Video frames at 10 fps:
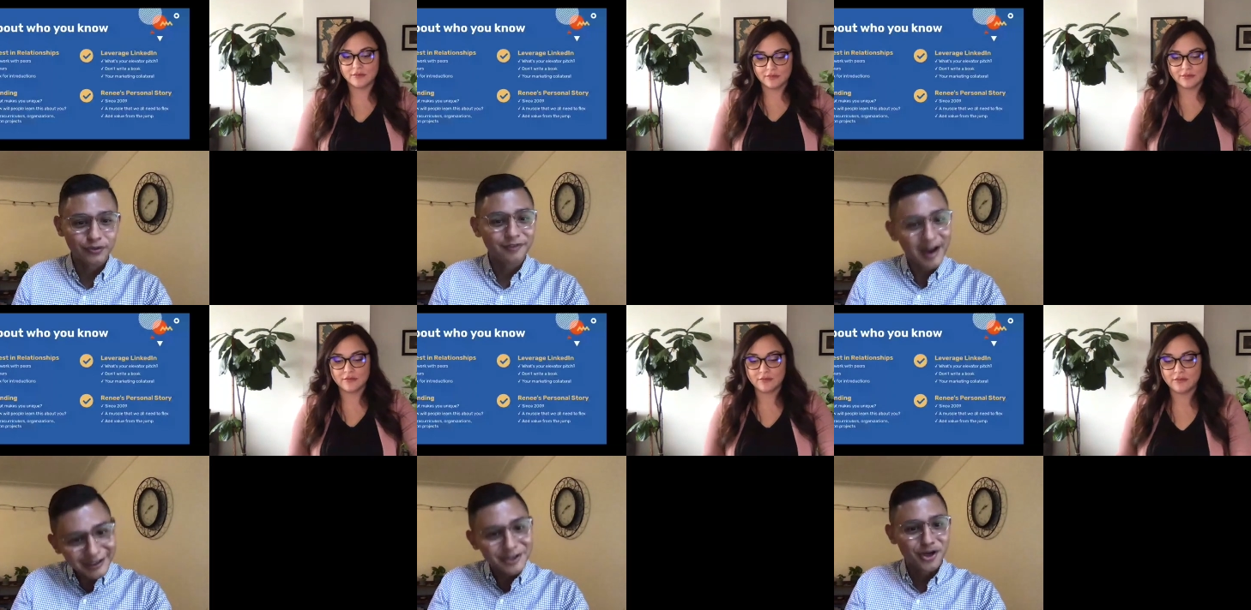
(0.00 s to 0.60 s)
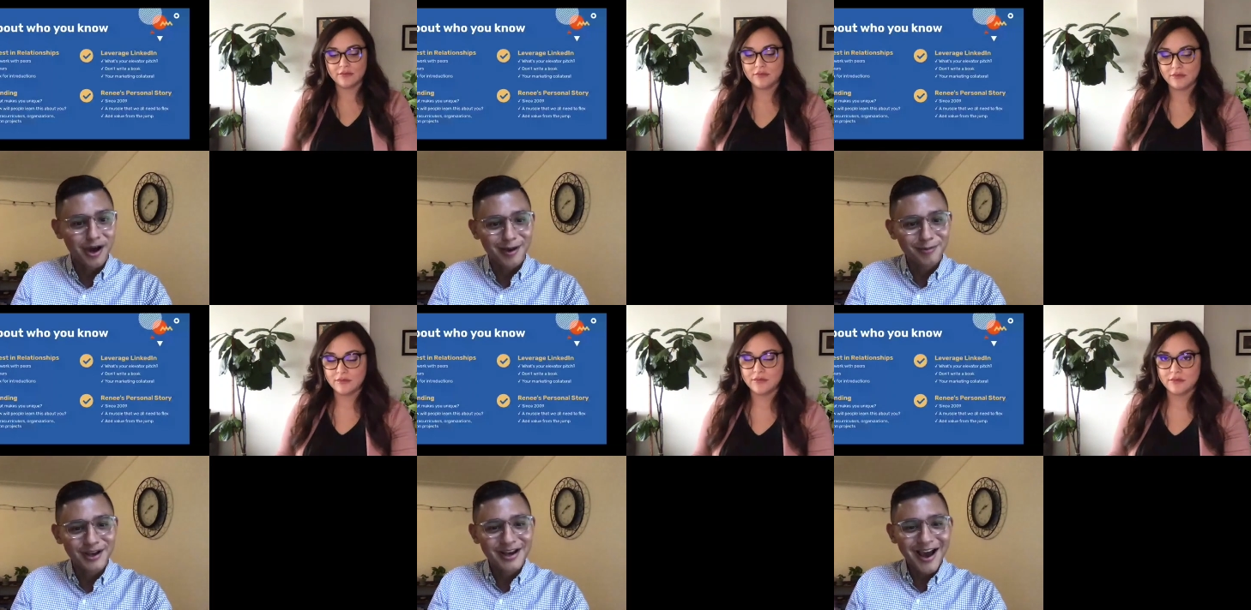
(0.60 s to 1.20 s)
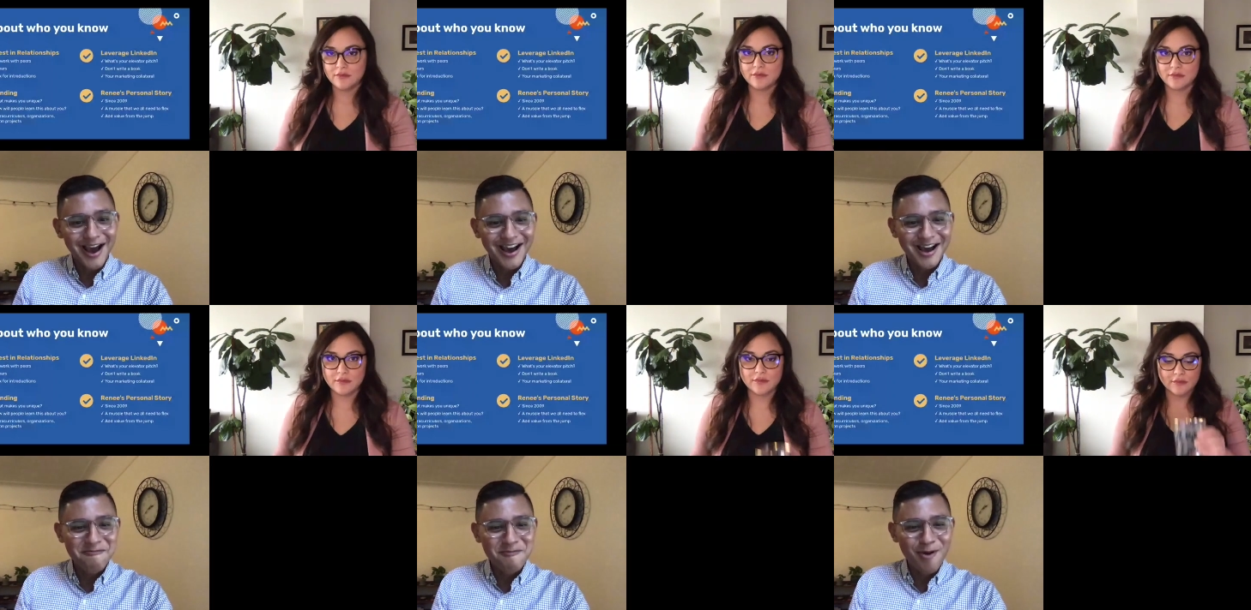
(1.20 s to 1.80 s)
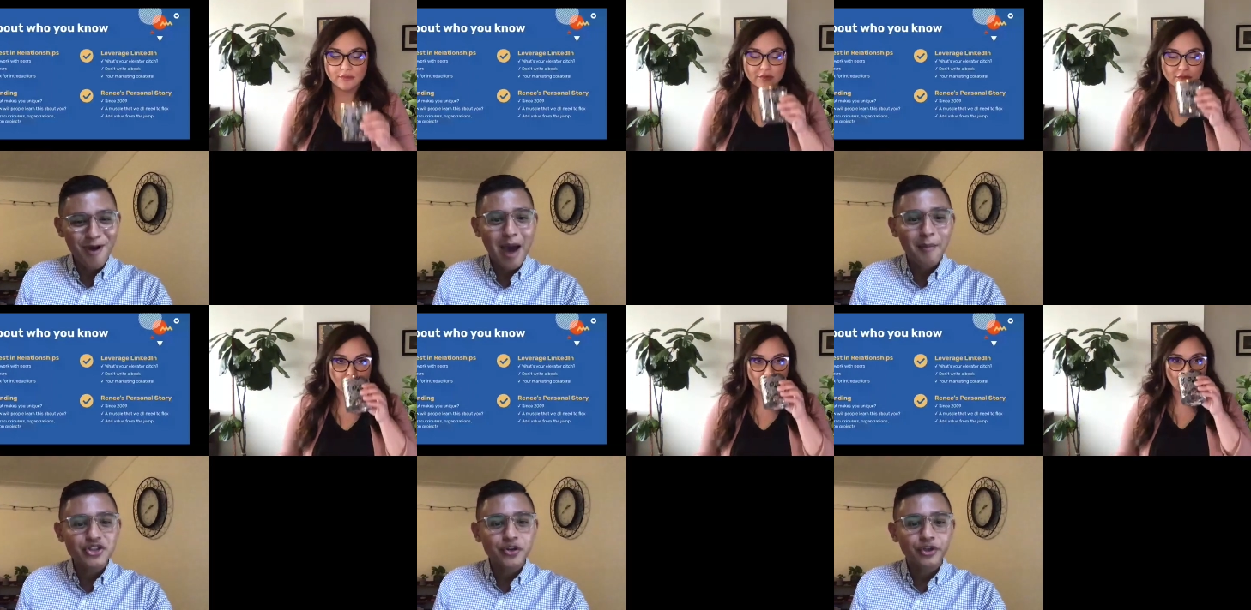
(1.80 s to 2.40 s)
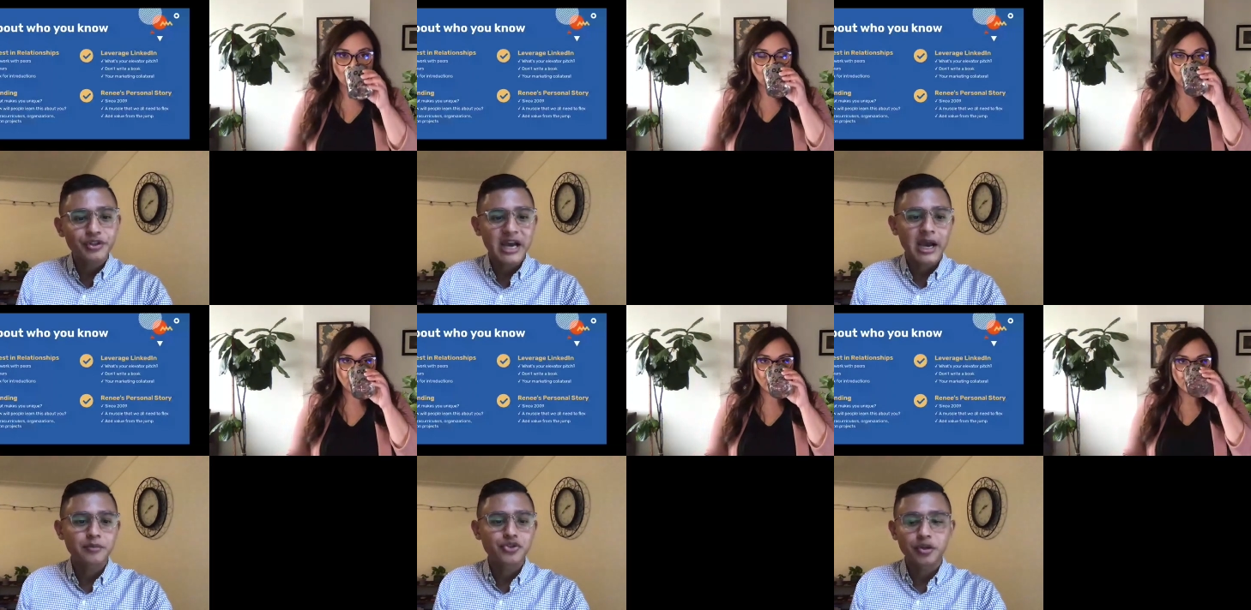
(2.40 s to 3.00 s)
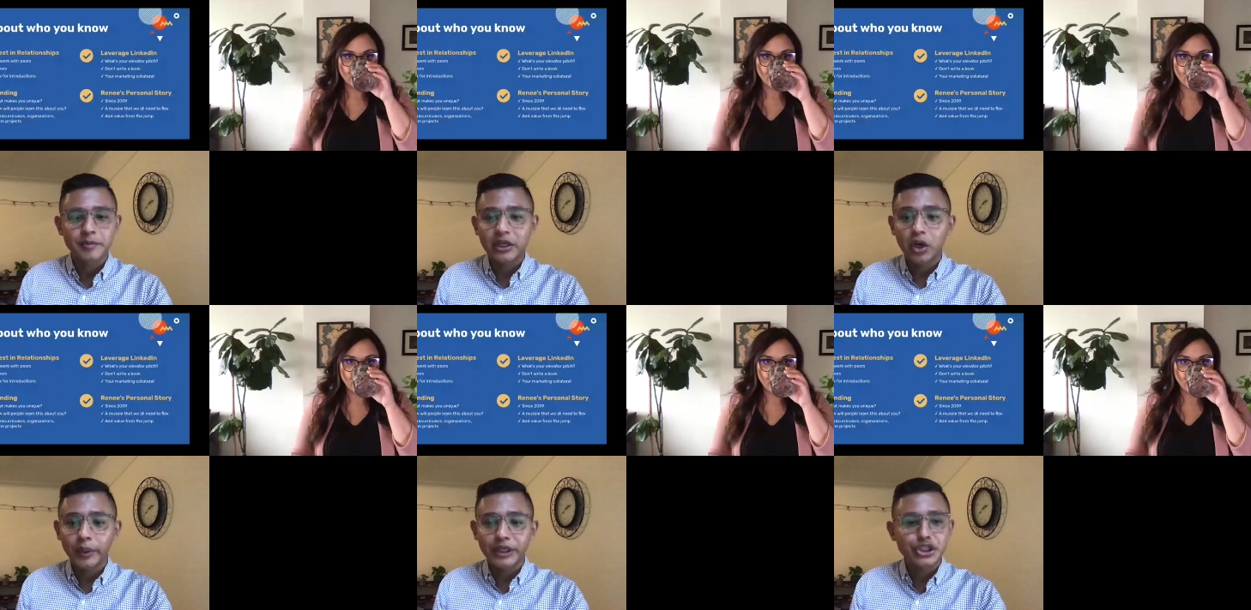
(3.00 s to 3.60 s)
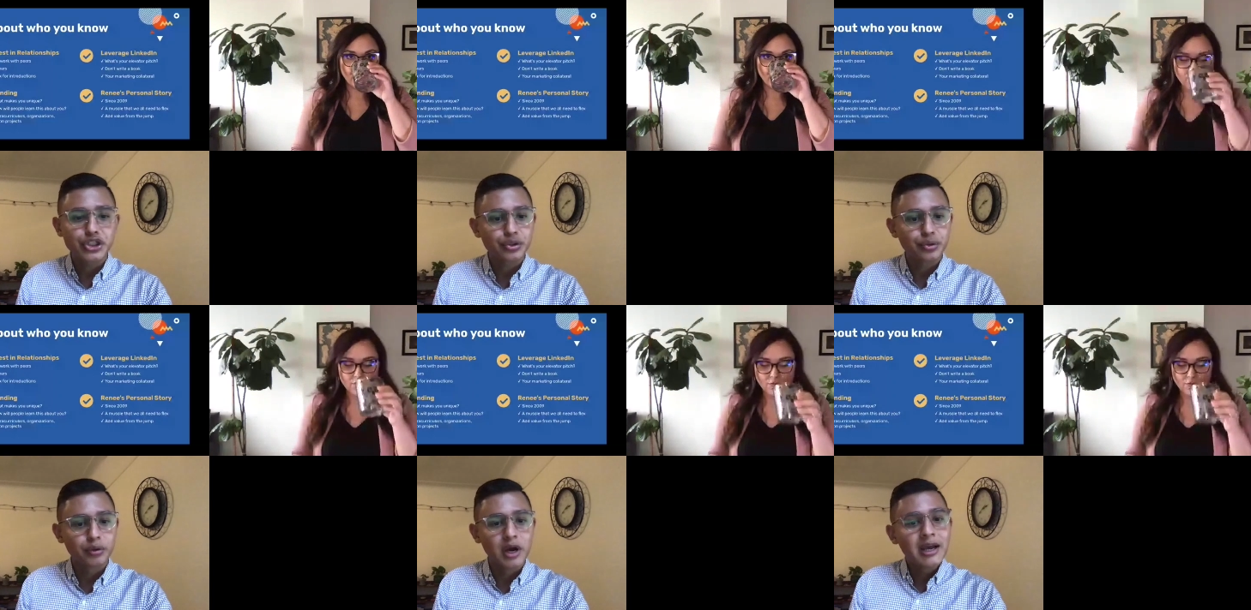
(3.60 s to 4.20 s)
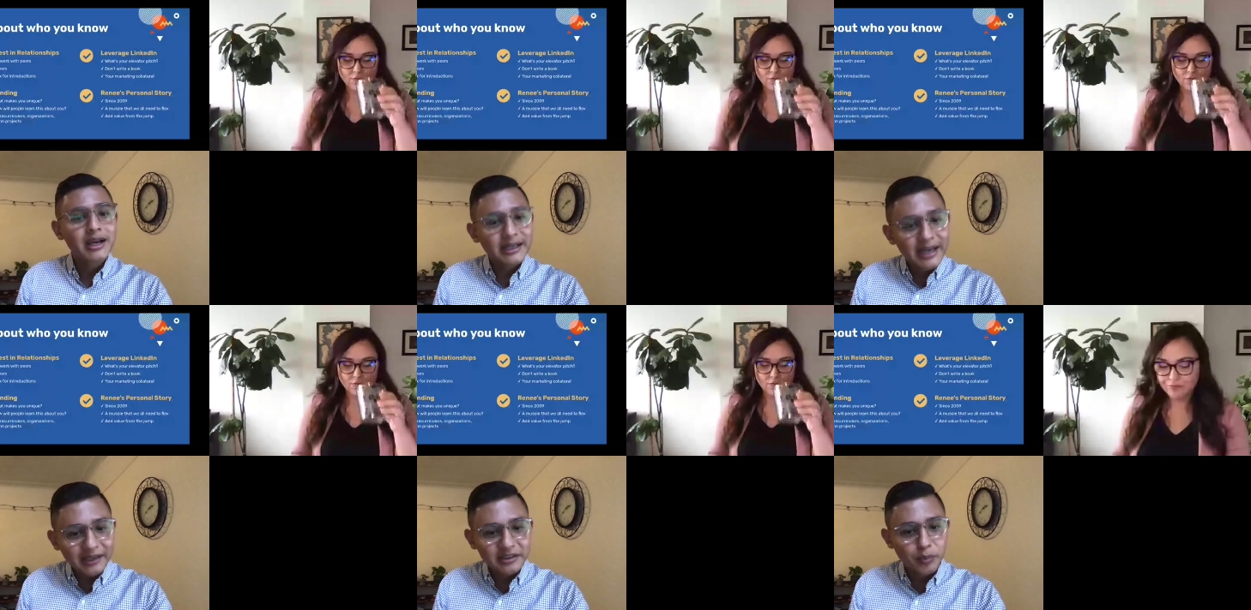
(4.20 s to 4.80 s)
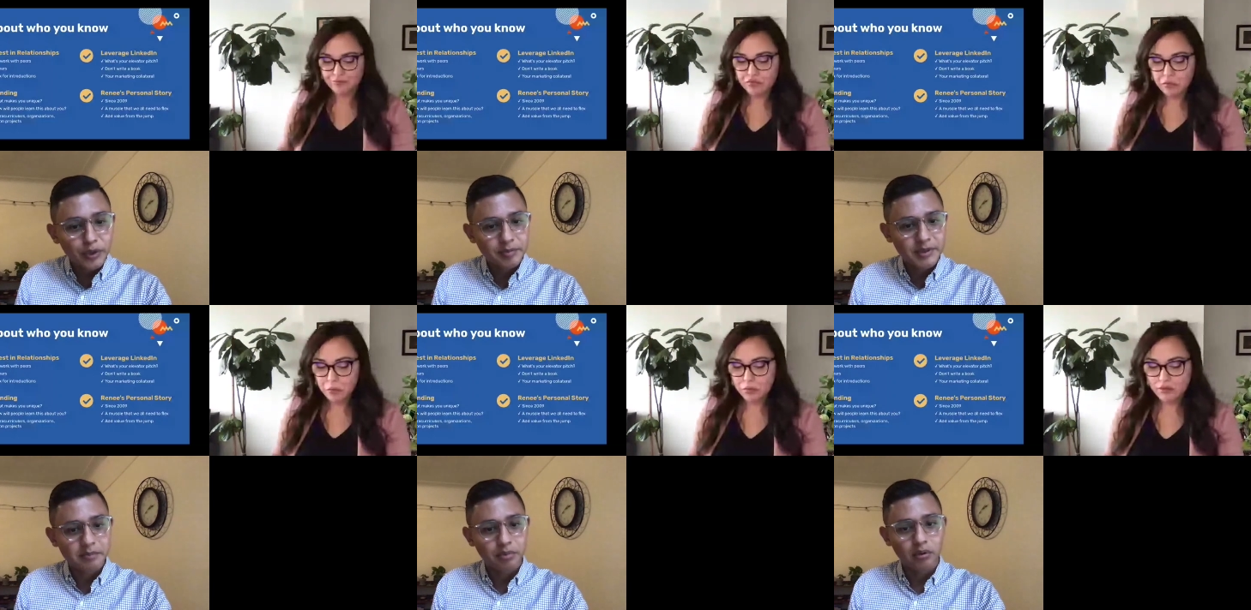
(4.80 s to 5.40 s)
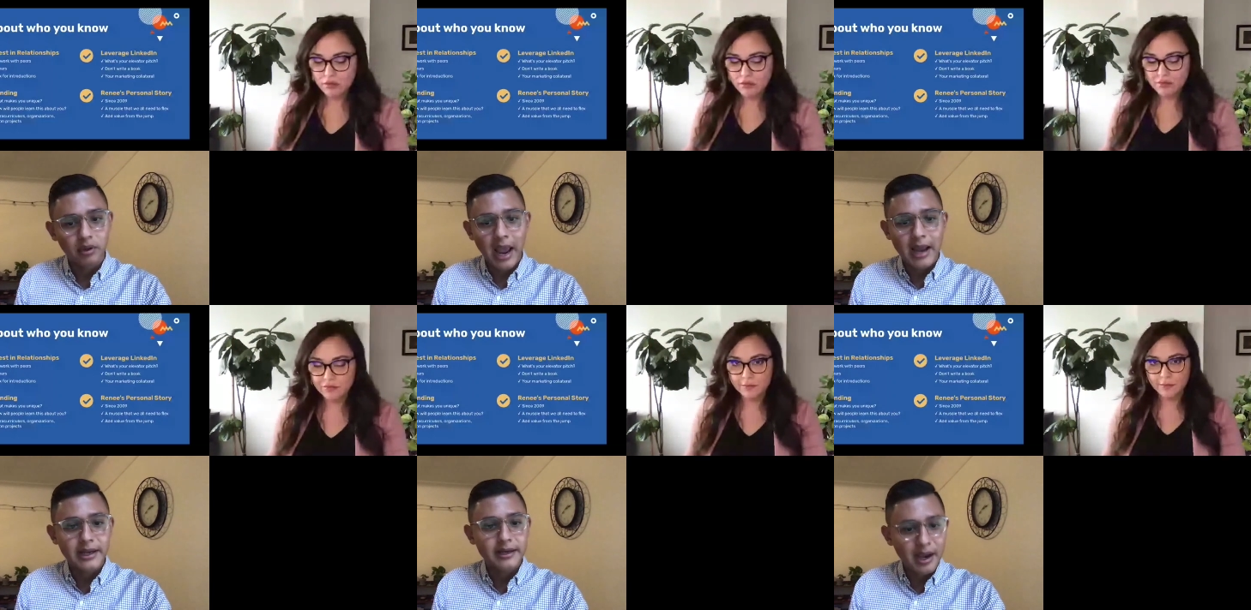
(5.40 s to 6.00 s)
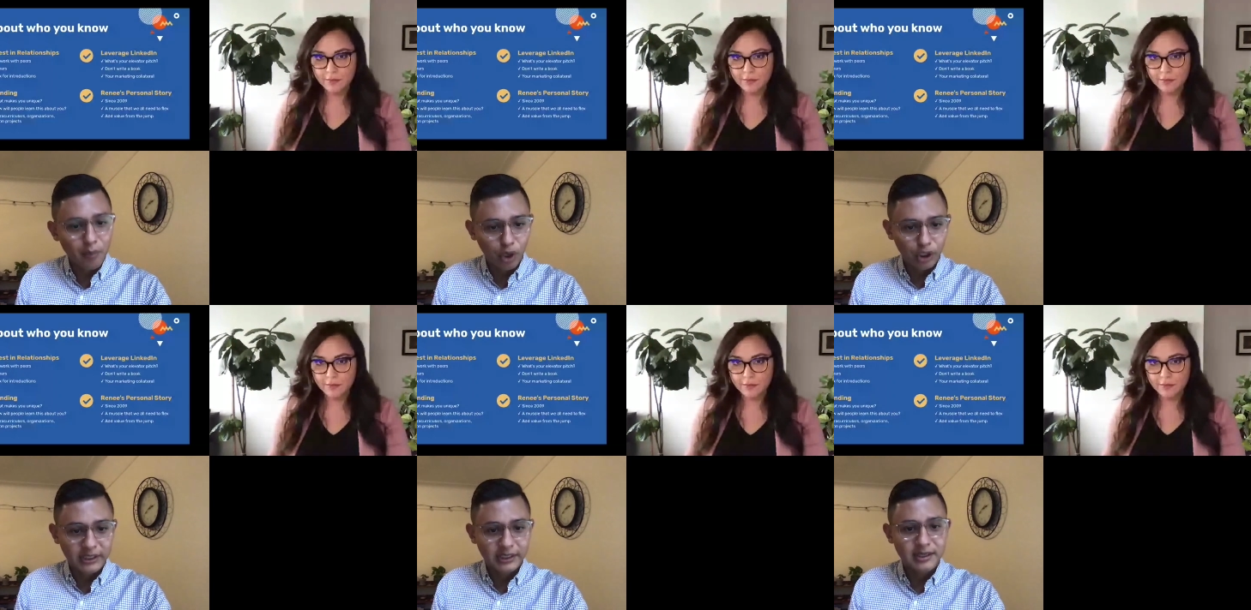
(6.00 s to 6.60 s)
Speaker 1: find a job, um, how much of your time should be going to connecting with people and networking?